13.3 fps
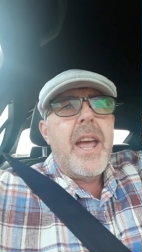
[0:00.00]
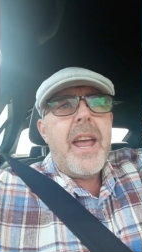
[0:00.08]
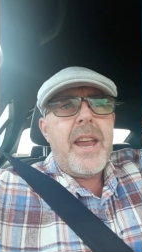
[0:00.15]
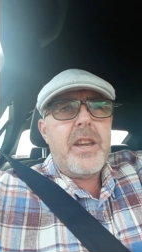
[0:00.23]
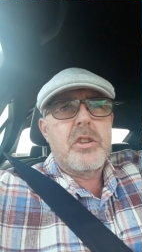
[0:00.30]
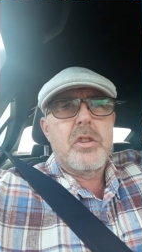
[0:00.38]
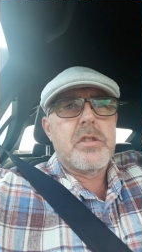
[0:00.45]

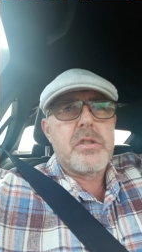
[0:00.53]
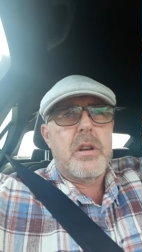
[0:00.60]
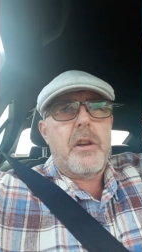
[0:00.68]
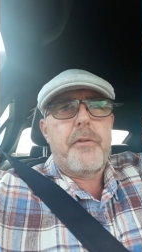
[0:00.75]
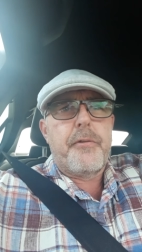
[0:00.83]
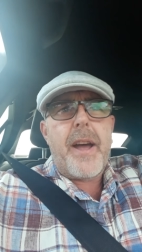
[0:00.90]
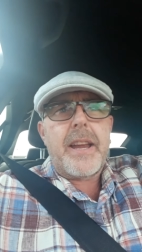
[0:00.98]
It doesn't
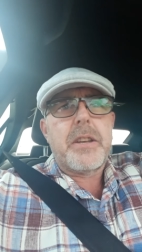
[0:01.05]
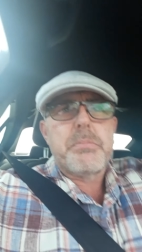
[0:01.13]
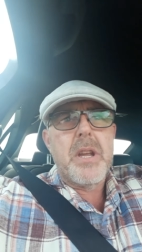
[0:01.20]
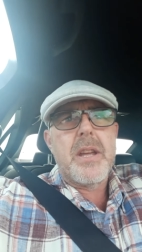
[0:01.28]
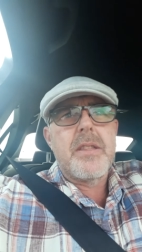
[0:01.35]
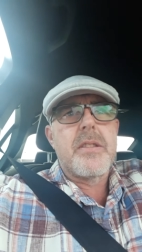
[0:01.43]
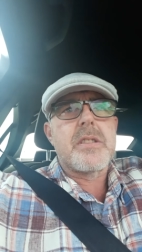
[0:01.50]
affect
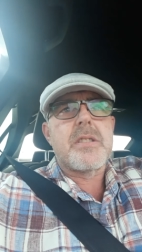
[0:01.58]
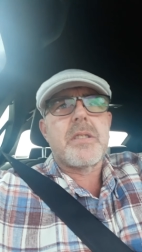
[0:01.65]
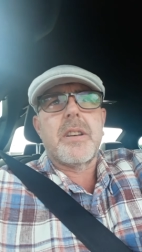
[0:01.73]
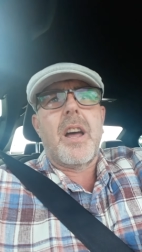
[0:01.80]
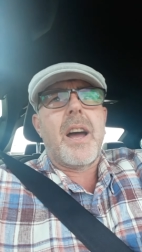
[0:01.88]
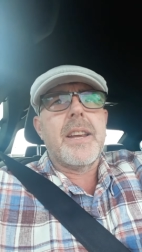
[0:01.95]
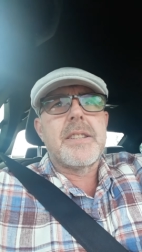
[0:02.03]
me in the
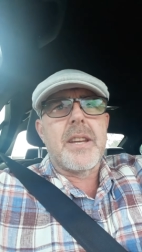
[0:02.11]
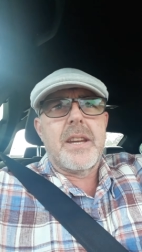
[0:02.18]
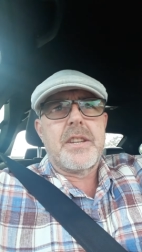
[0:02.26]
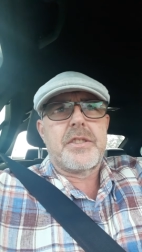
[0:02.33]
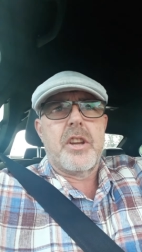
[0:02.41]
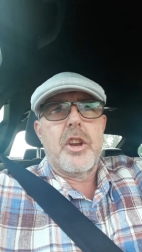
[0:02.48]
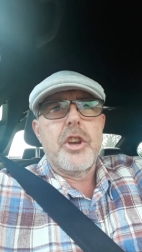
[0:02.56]

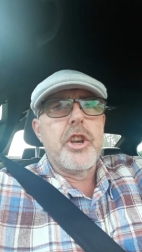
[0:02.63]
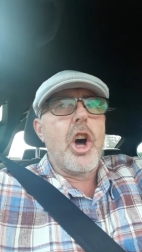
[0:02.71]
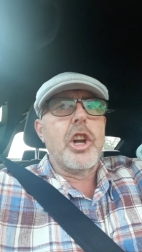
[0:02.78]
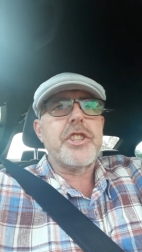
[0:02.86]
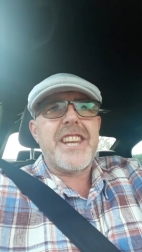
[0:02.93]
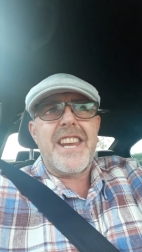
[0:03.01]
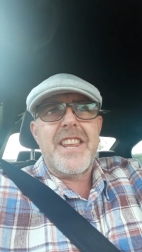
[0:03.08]
slightest.
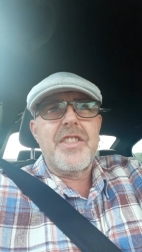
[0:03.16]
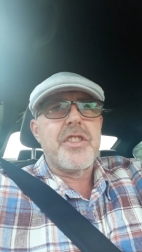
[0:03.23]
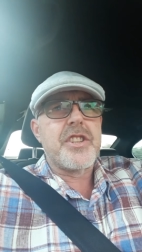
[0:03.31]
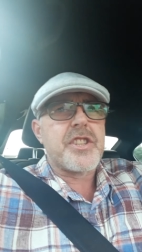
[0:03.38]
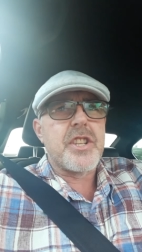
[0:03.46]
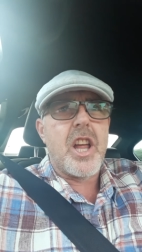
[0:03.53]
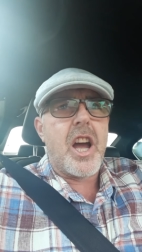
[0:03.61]
Not in
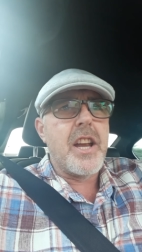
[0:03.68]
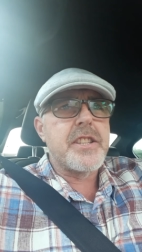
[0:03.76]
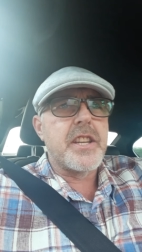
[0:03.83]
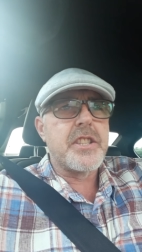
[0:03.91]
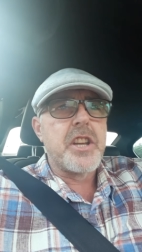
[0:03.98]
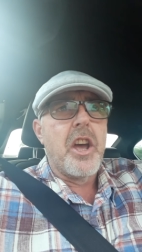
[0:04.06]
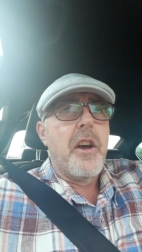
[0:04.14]
the
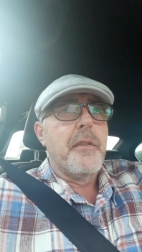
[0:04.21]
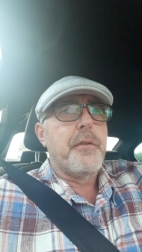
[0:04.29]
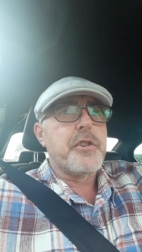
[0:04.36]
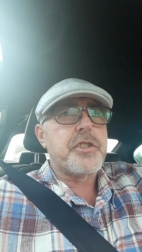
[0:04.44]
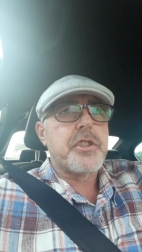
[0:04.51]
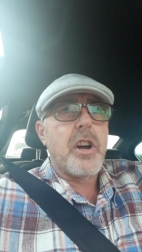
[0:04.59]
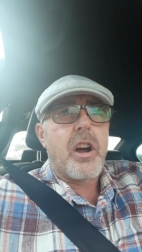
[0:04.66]
slightest. For
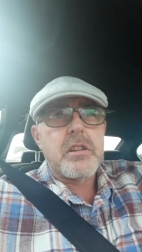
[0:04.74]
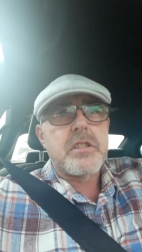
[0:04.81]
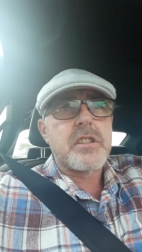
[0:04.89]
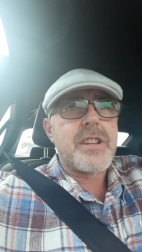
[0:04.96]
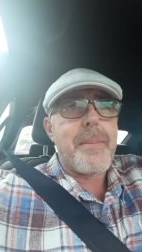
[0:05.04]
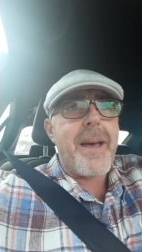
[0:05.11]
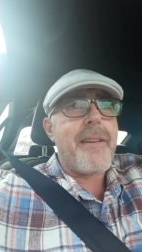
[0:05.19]

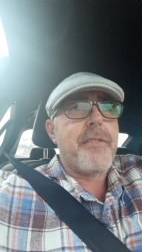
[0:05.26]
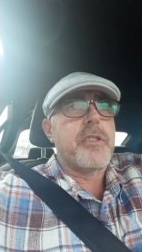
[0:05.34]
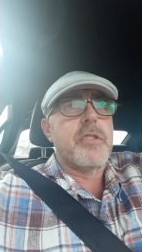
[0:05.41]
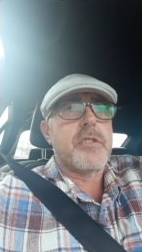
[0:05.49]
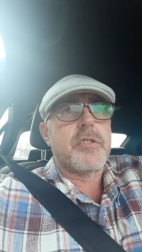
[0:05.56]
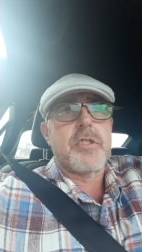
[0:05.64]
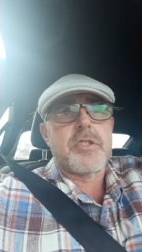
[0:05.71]
starters, I'm
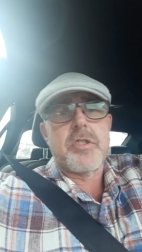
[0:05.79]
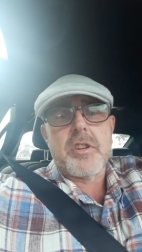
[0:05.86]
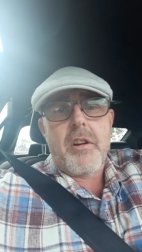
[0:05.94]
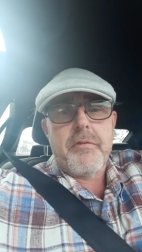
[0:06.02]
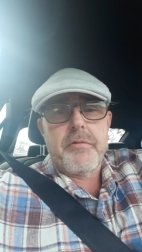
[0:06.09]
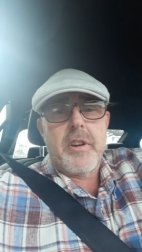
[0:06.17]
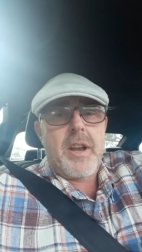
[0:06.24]
evidenced as
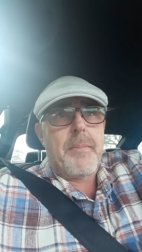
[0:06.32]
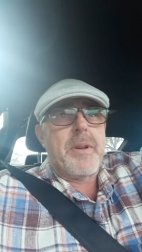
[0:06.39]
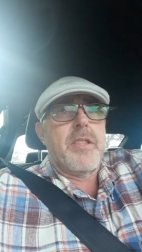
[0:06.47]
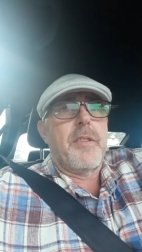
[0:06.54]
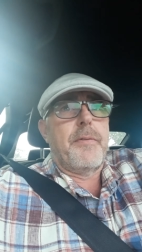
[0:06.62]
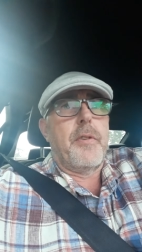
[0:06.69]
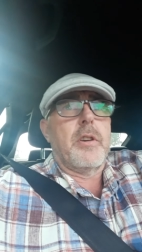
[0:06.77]
sovereign. I'm
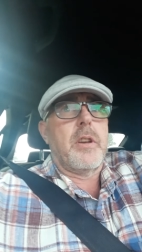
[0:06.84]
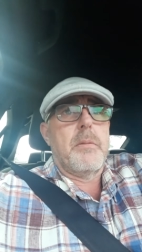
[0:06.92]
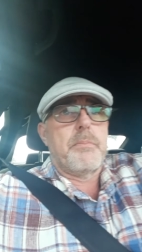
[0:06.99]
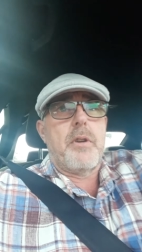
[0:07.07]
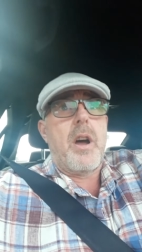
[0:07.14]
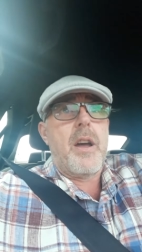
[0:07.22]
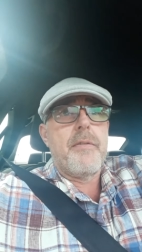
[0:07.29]
in the fucking
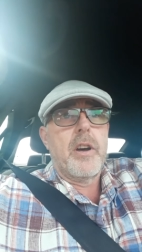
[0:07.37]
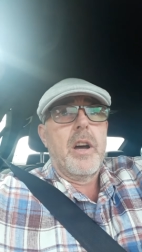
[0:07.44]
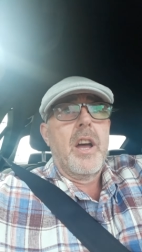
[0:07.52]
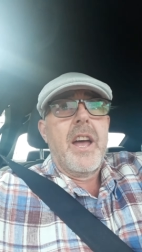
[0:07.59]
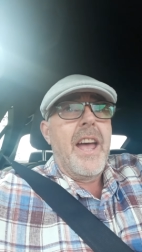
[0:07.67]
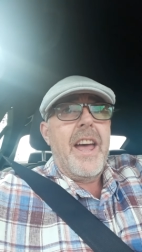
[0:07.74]
private.